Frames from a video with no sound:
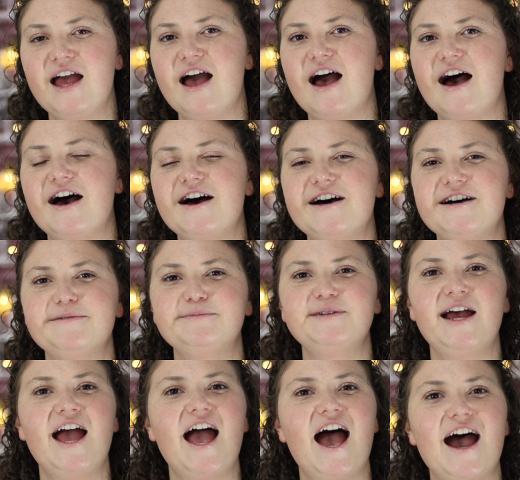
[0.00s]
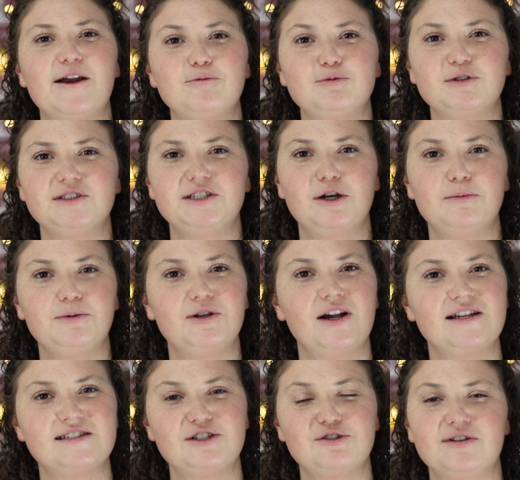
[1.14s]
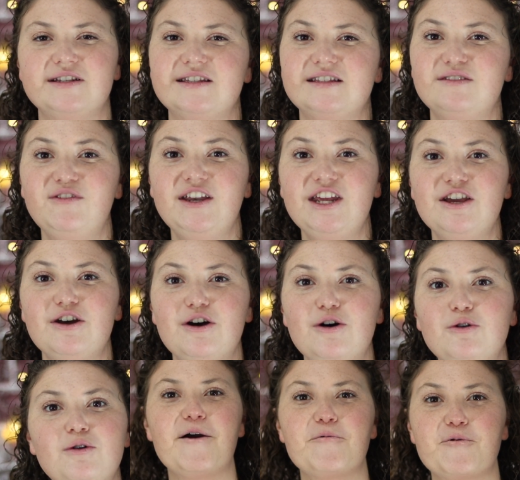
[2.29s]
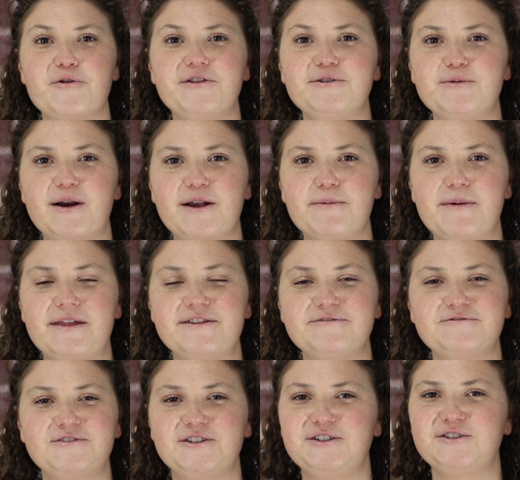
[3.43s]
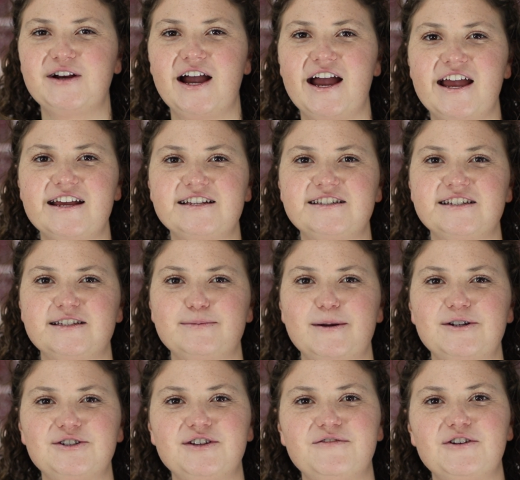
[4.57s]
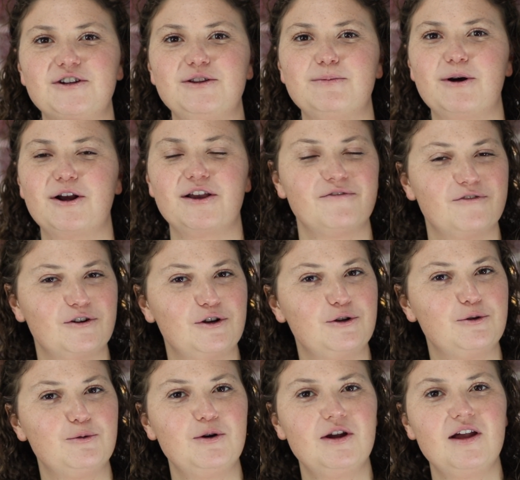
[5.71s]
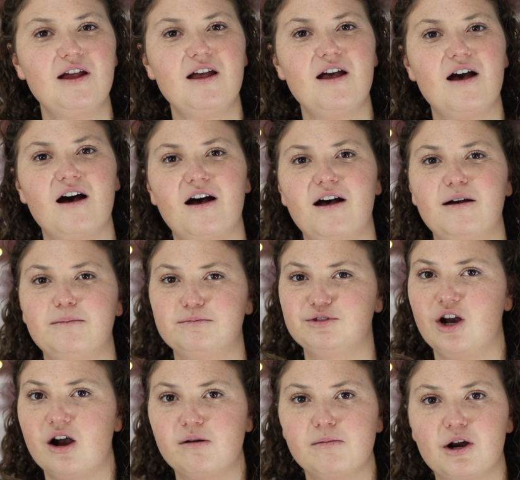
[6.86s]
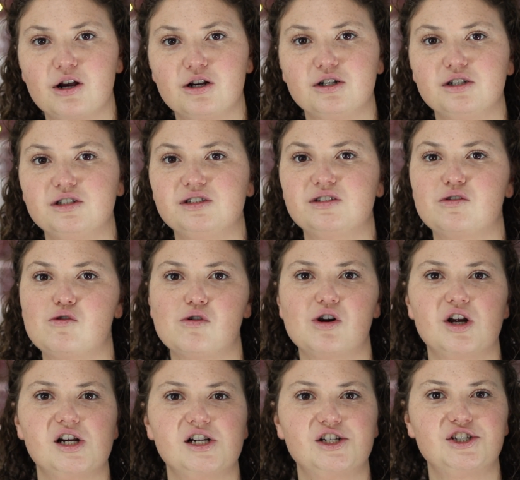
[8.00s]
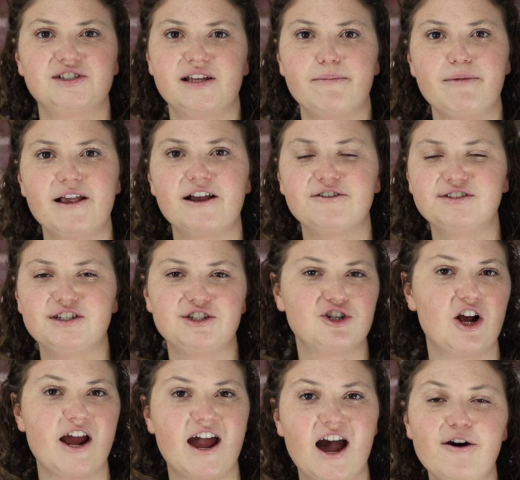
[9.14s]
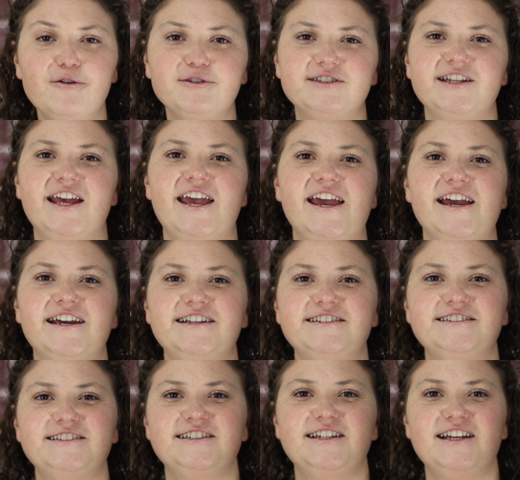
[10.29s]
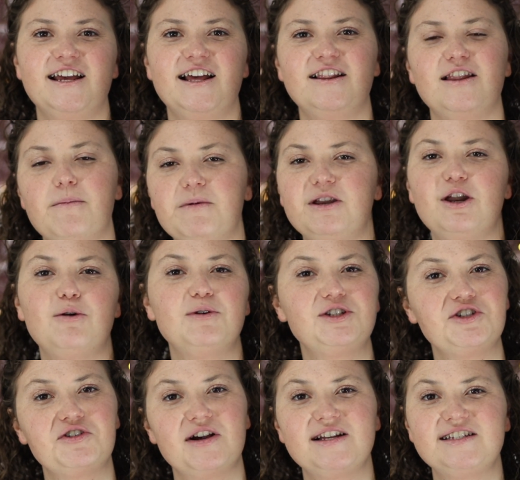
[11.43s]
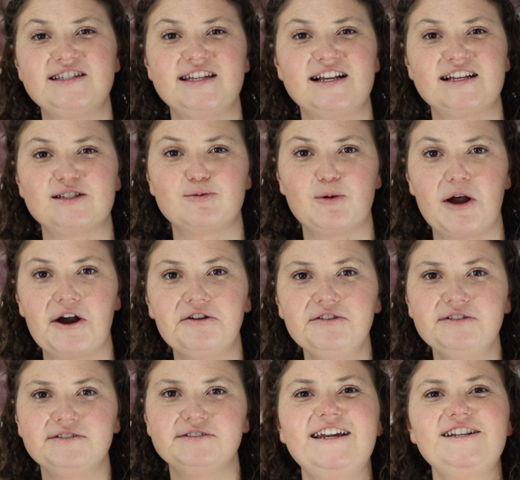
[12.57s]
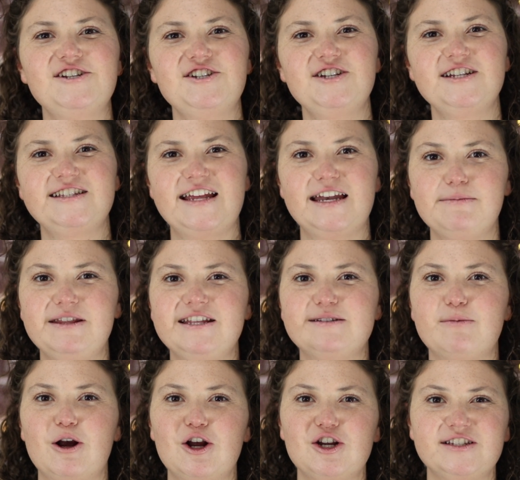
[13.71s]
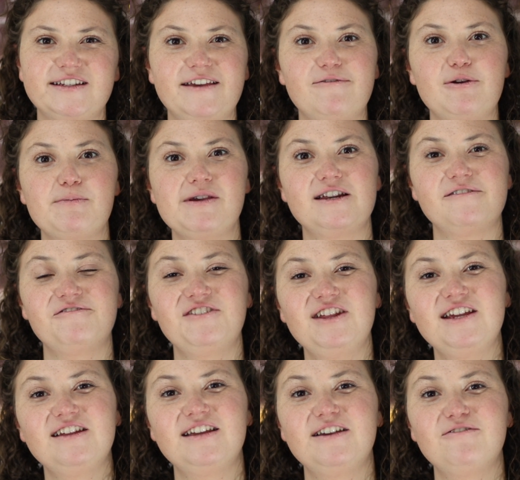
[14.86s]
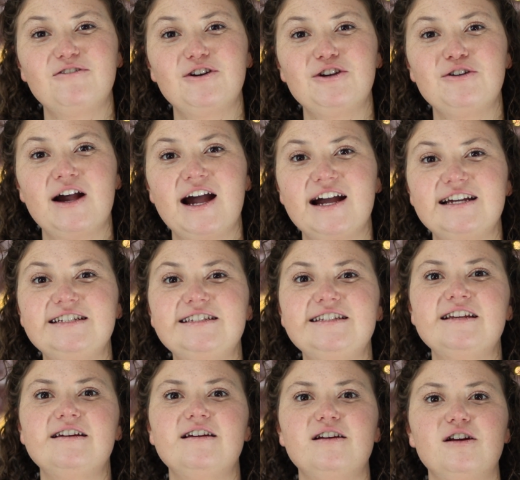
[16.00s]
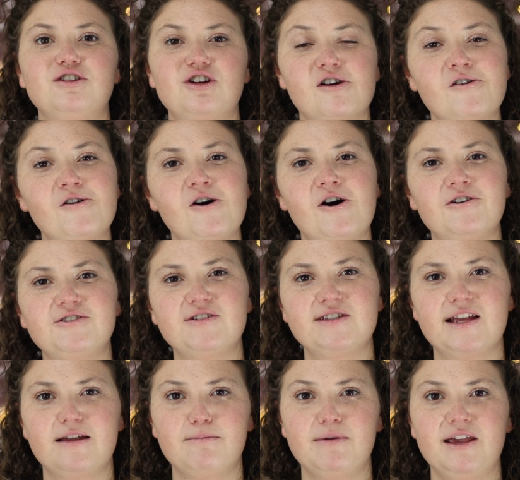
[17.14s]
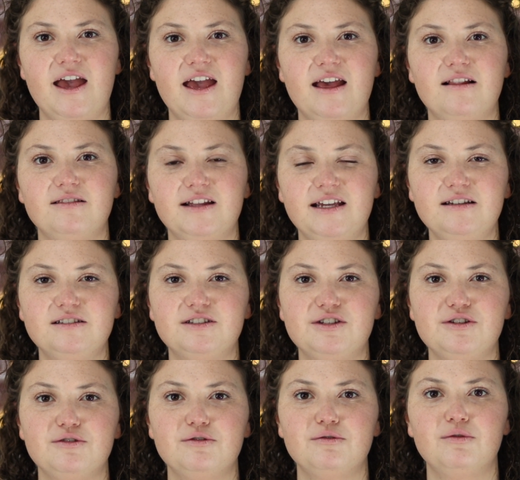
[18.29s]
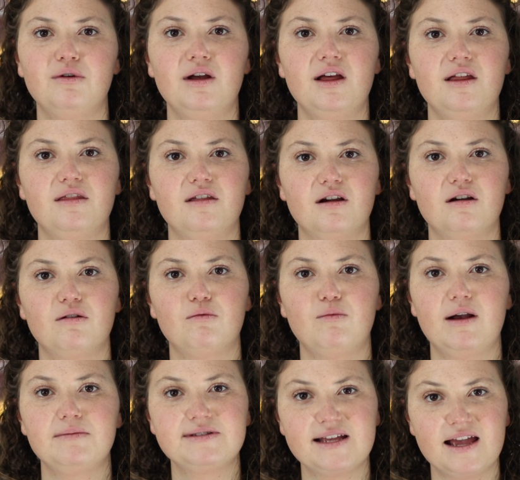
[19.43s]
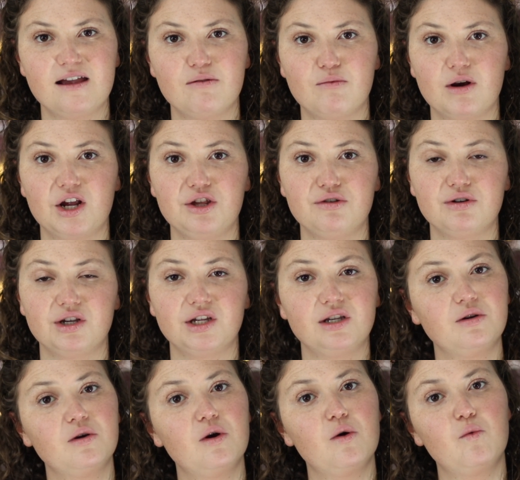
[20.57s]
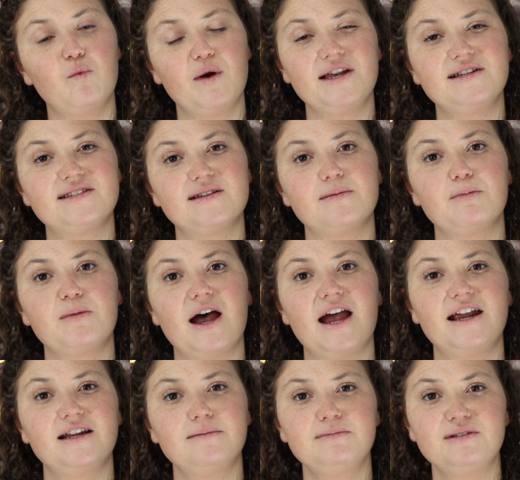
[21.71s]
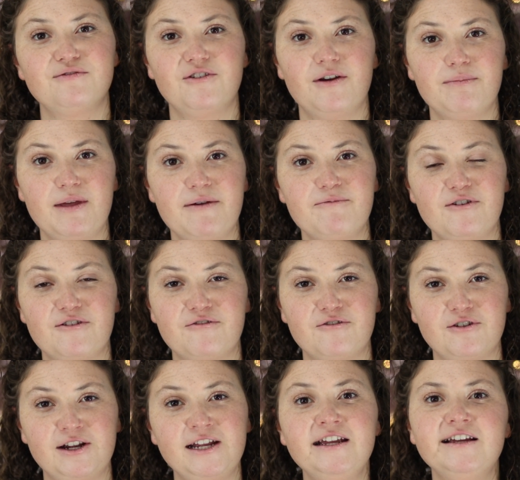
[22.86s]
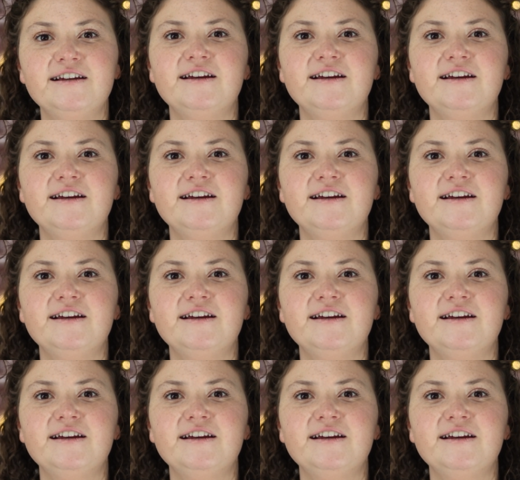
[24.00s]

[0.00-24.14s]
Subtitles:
I really hope you guys enjoy this video. I really recommend them for you guys, especially if you're in the market for new chalk markers or just something else to try out, and let me know what you guys think as well. In addition to sending me these markers and giving me an affiliate link for you guys, Chalkola also sent me a link to their website where you could win some items from them for free.